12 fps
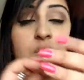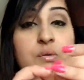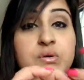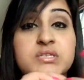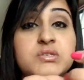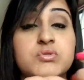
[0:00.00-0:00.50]

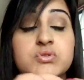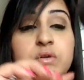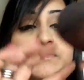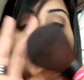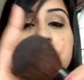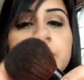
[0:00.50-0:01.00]
wow, it's so
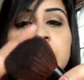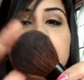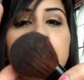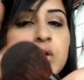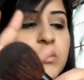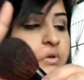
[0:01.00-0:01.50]
soft.
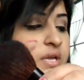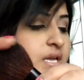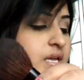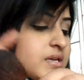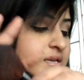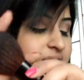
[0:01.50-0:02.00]

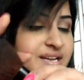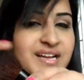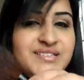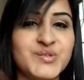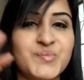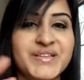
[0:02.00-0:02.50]
Okay, I
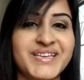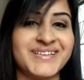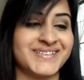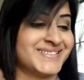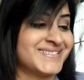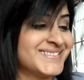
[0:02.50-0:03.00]
can't stop
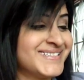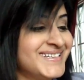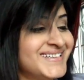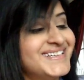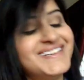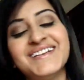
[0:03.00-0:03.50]
playing.
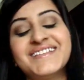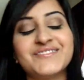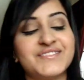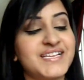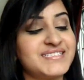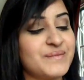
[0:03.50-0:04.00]

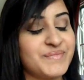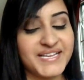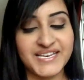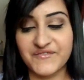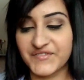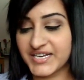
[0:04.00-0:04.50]
So that's number
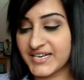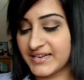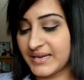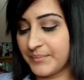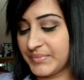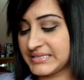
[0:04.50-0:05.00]

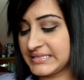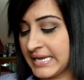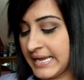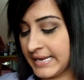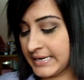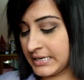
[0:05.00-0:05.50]
11. Number
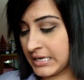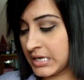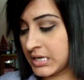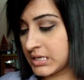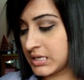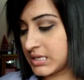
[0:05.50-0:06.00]

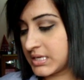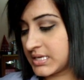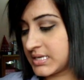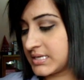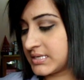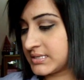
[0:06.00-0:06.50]
10
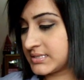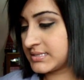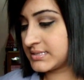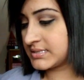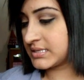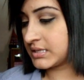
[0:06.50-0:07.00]

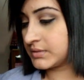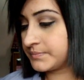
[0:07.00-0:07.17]
is